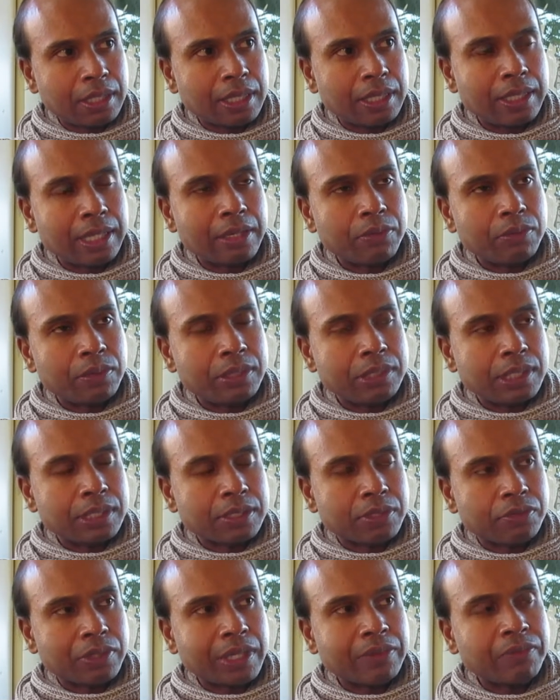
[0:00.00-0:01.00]
And that will
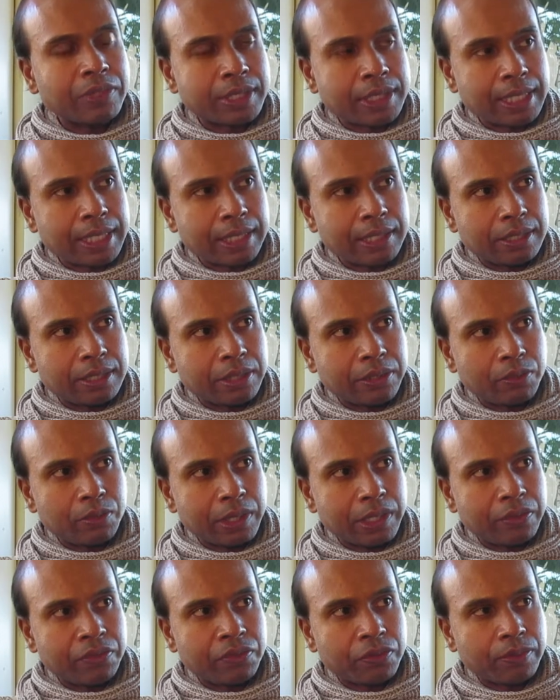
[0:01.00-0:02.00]
just gravitate
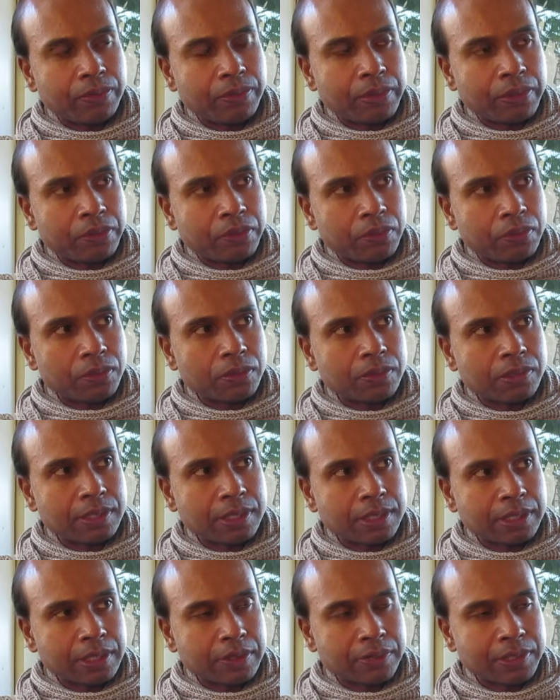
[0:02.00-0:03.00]
away from the thoughts,
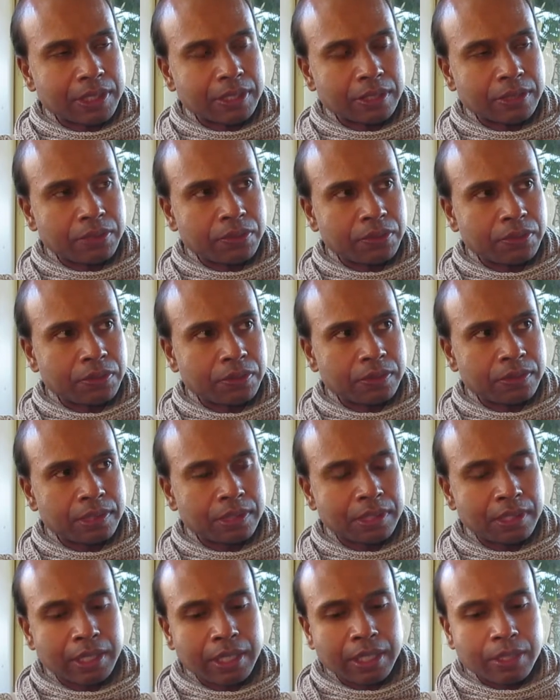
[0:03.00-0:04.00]
the self-centered
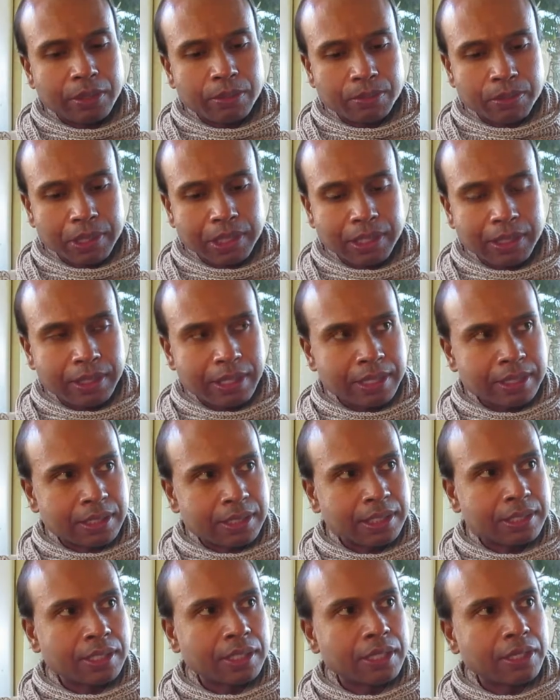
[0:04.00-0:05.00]
thoughts. But that's
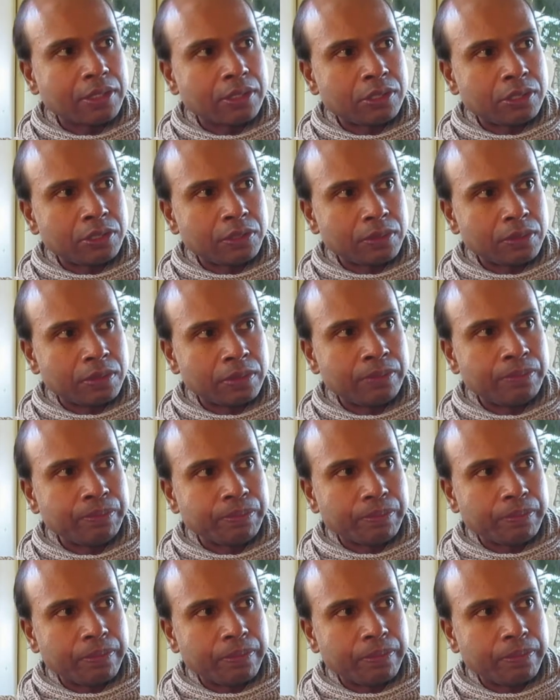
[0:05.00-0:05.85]
just another tool.